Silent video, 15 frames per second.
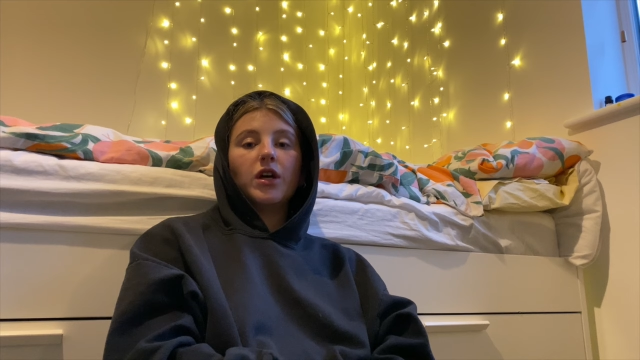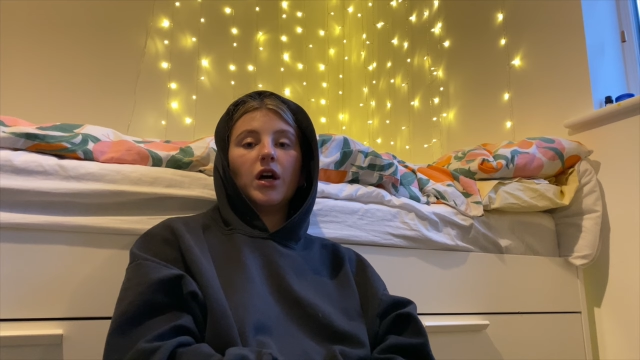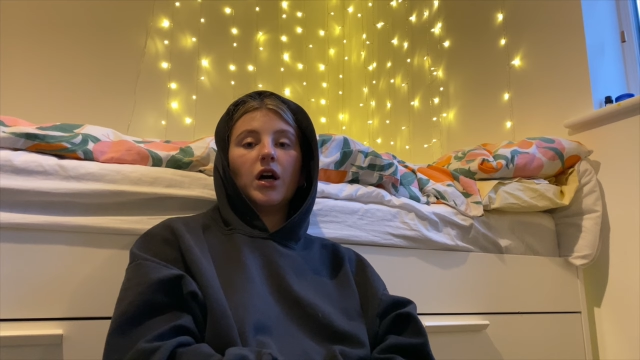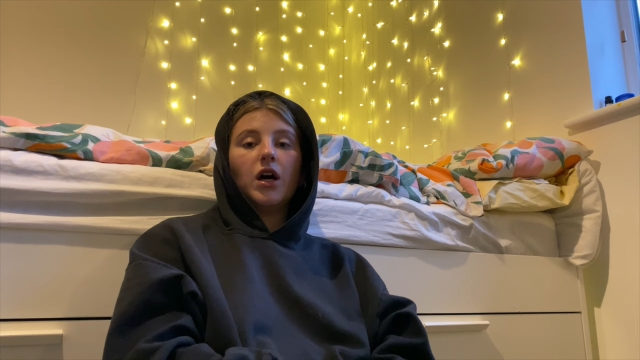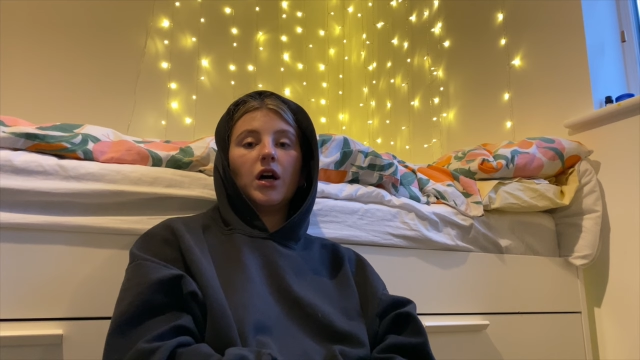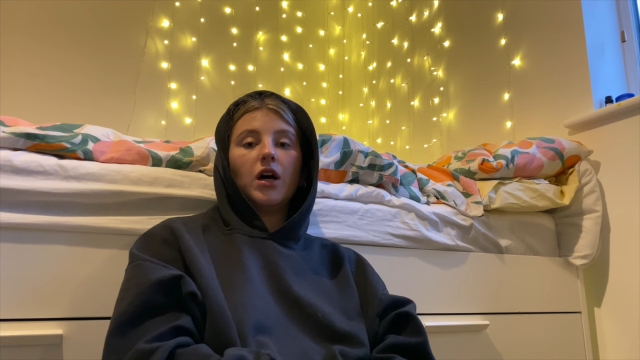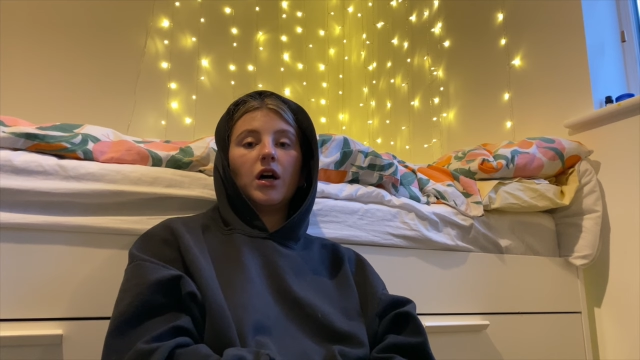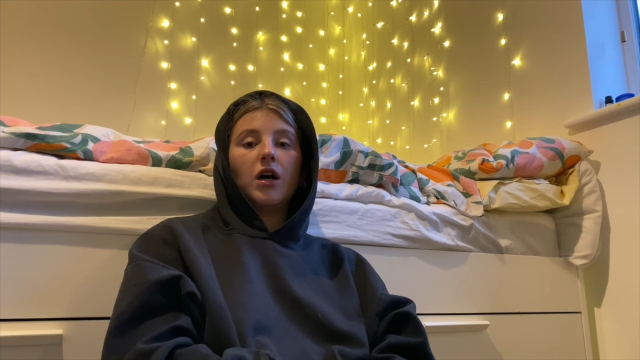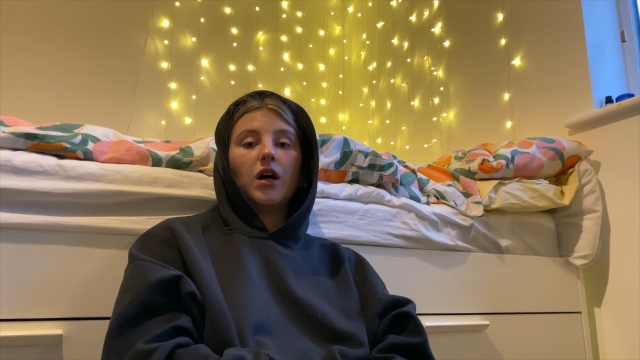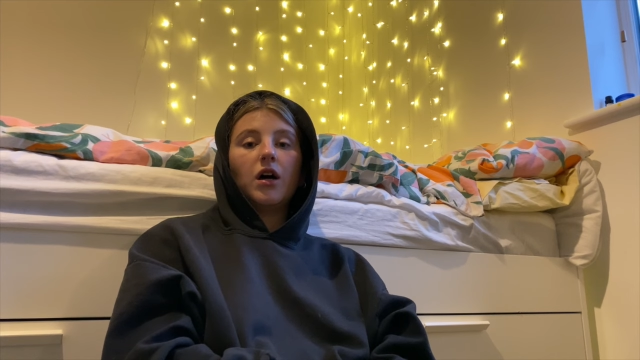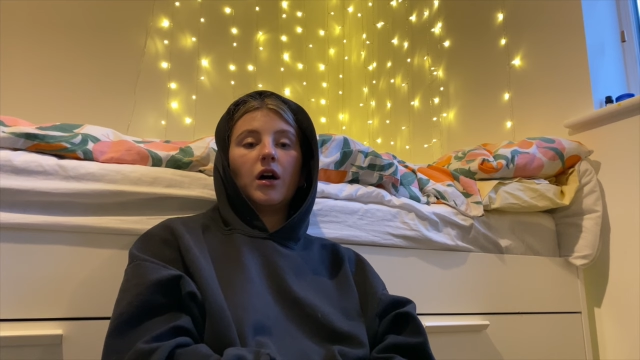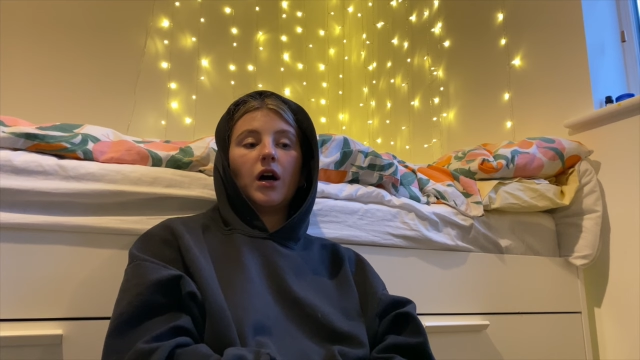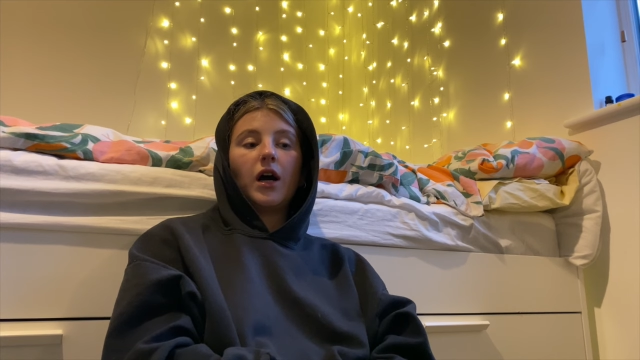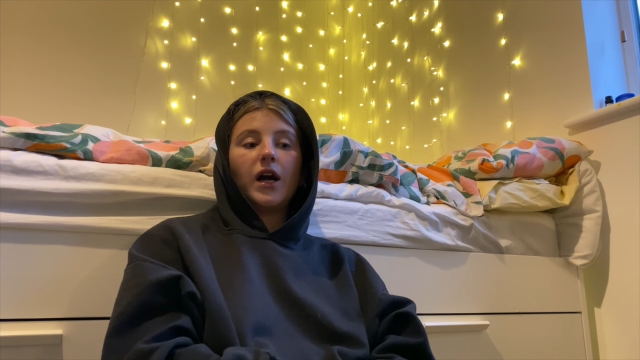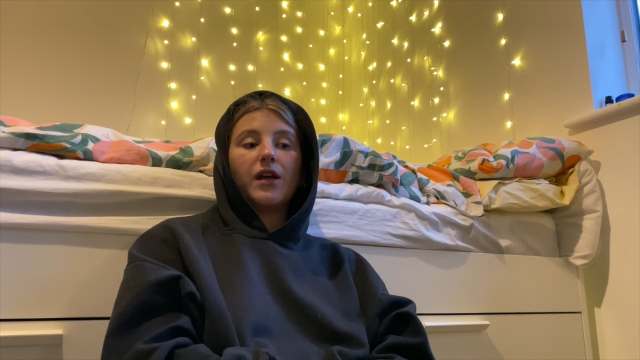
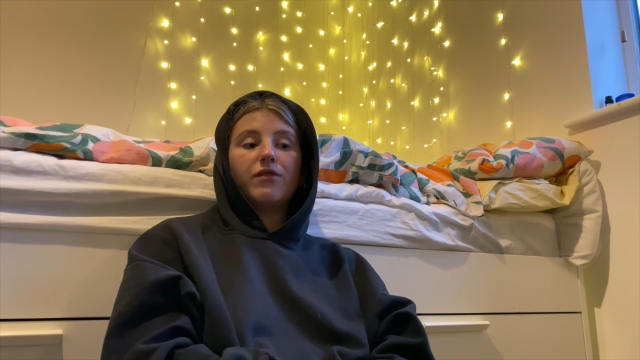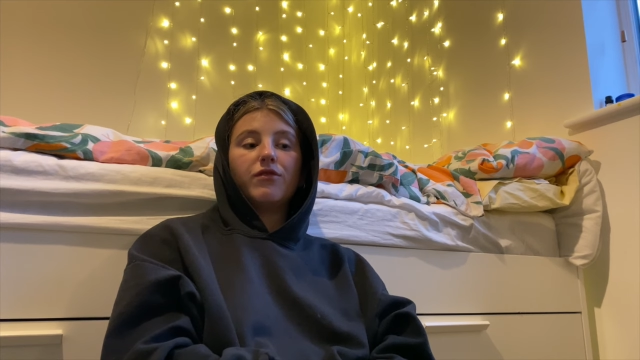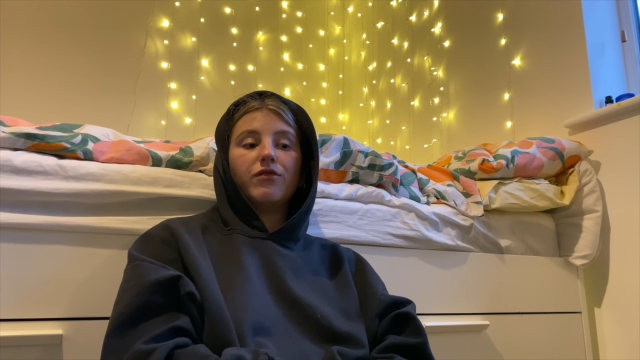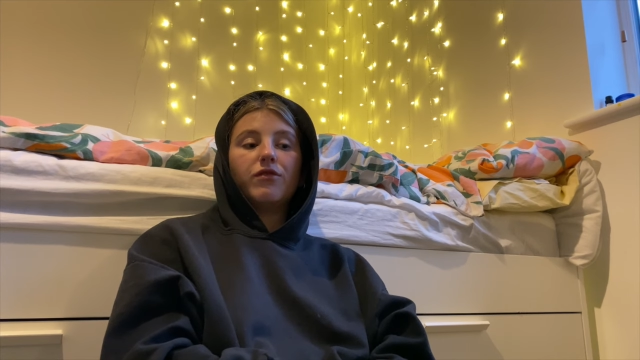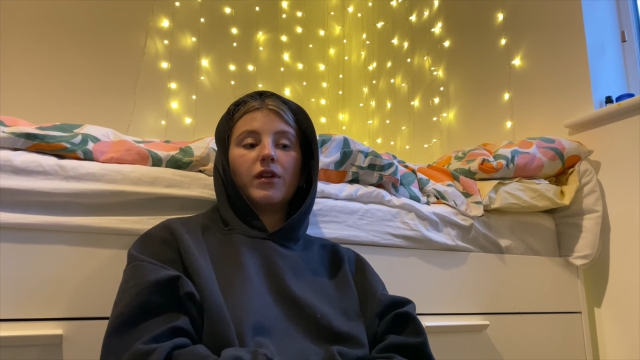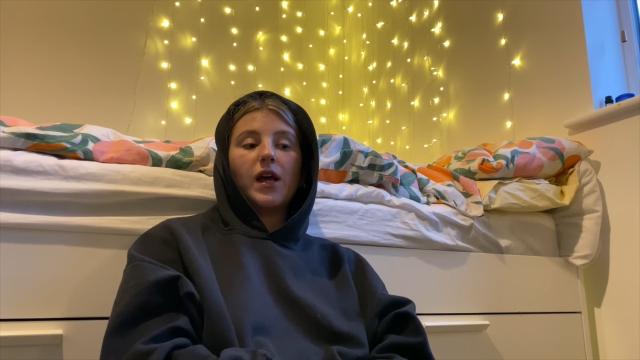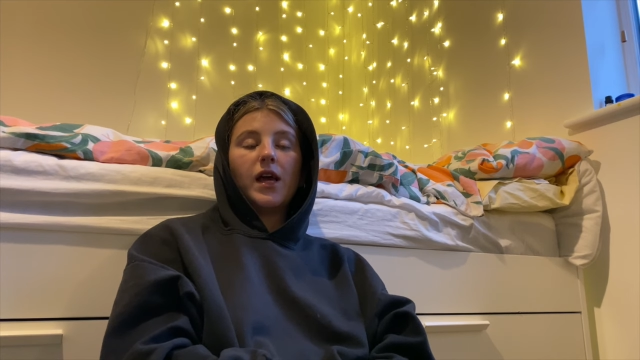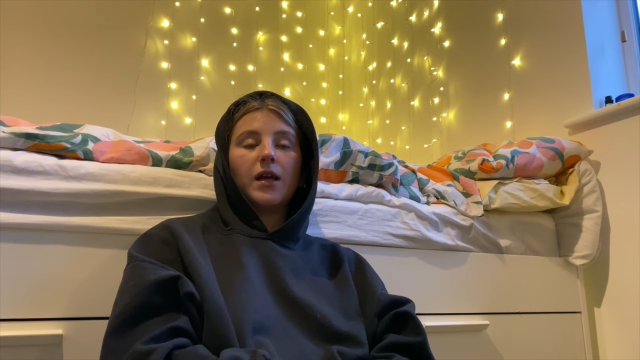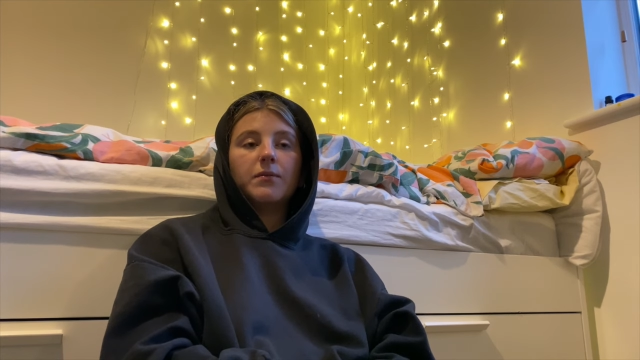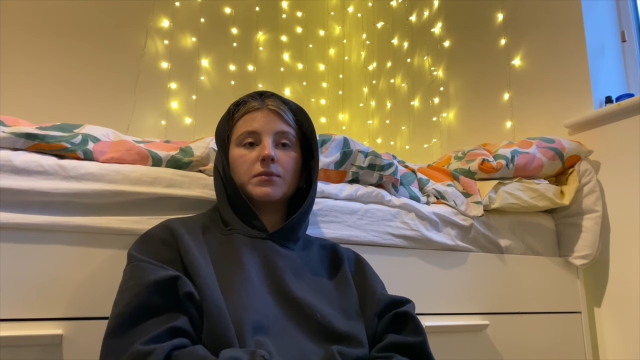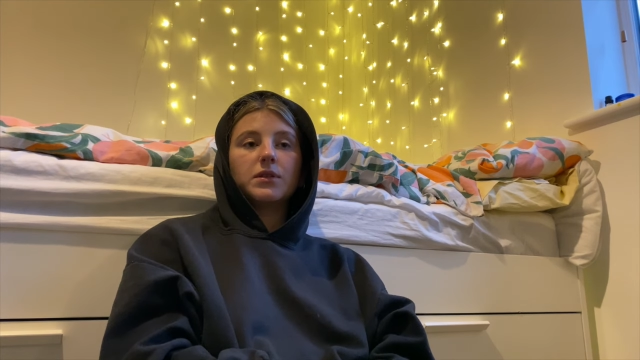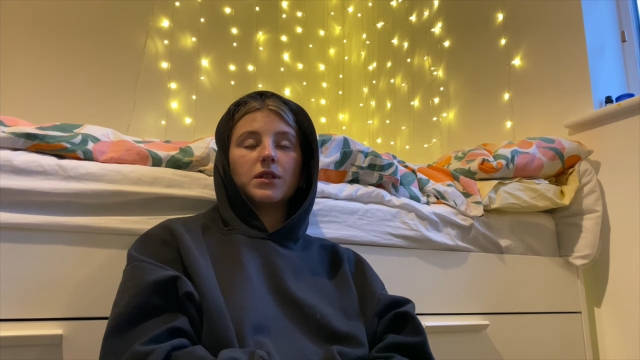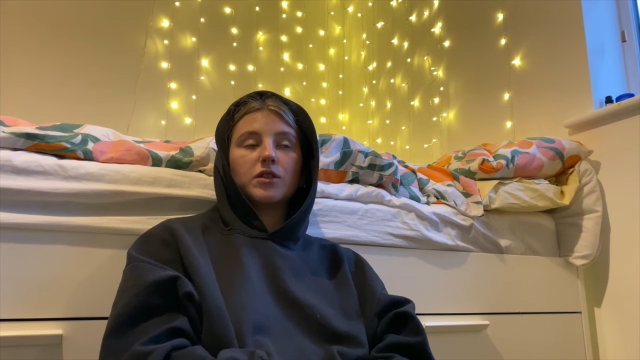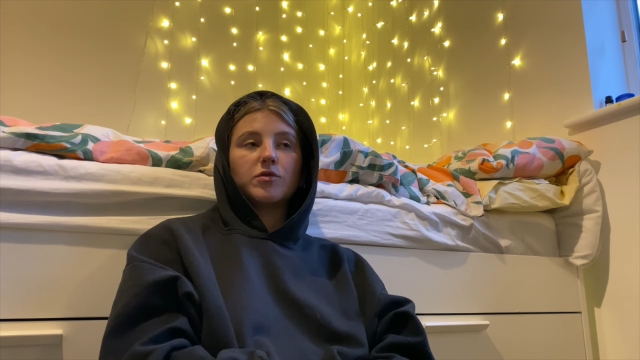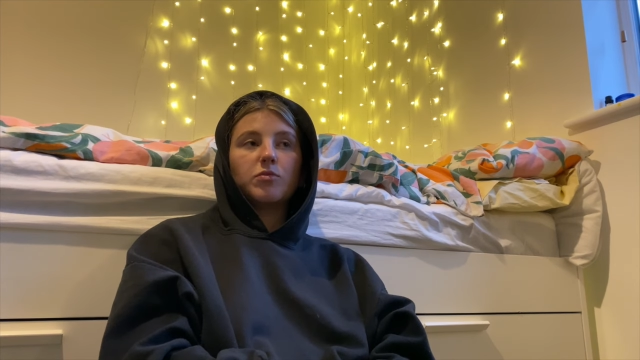Iron
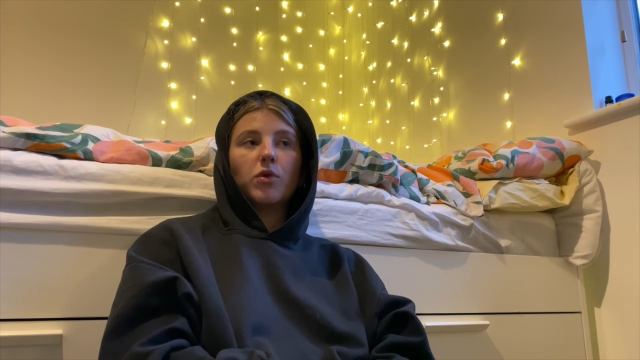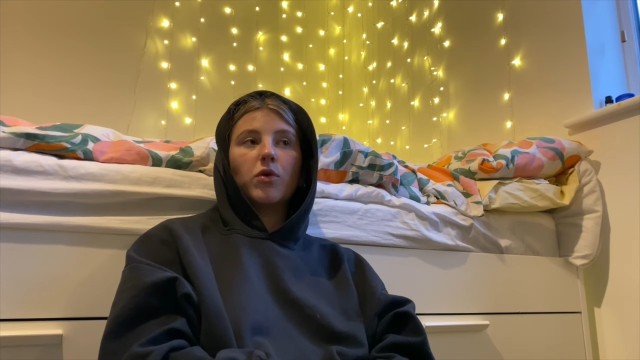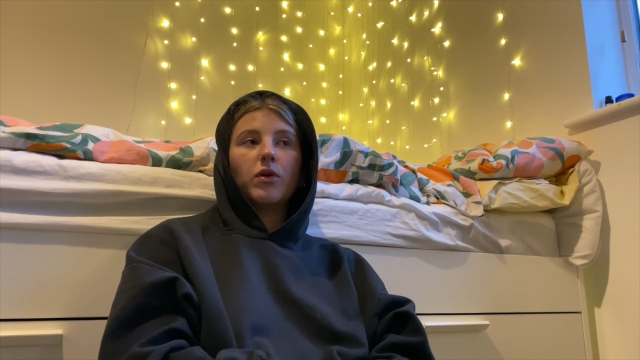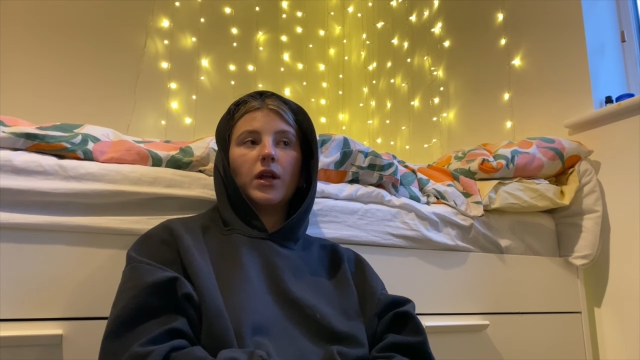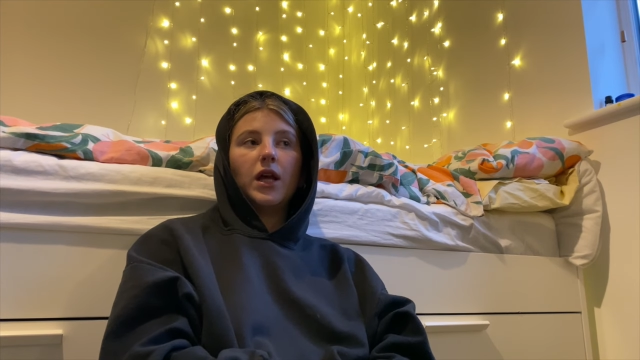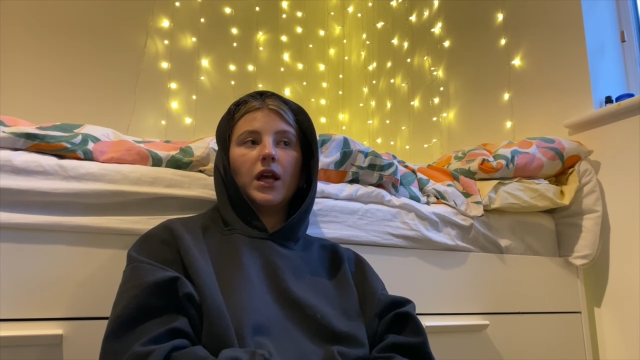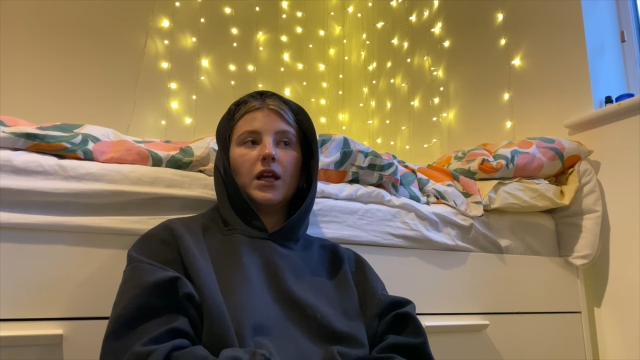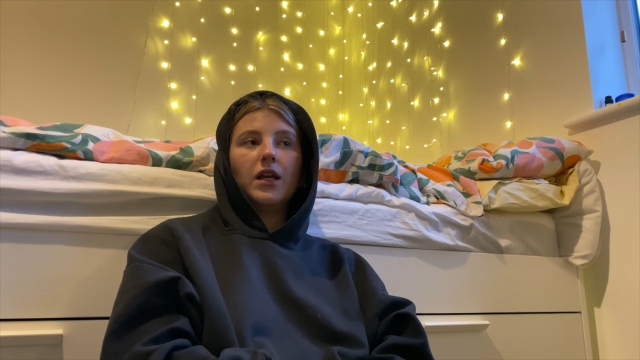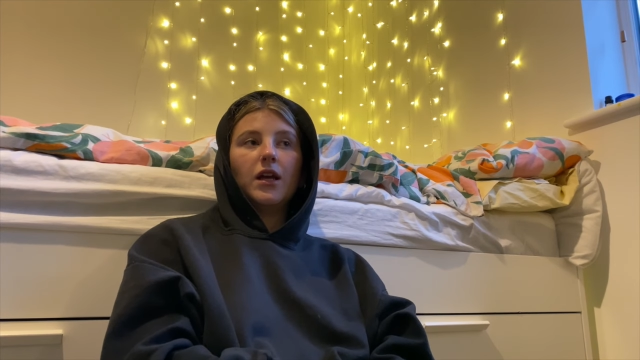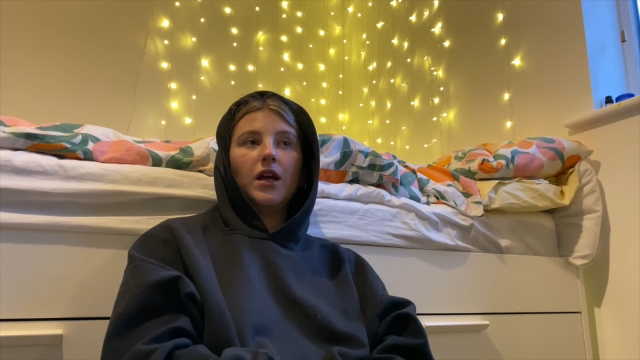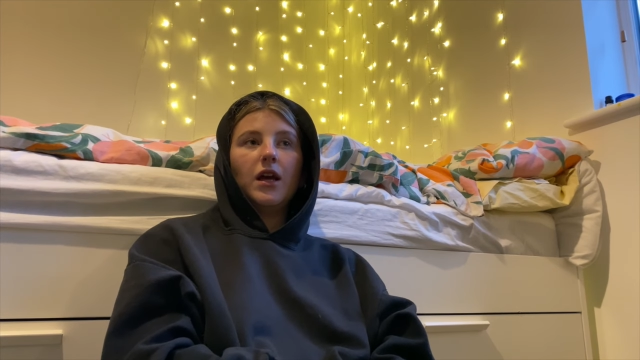Flame this morning,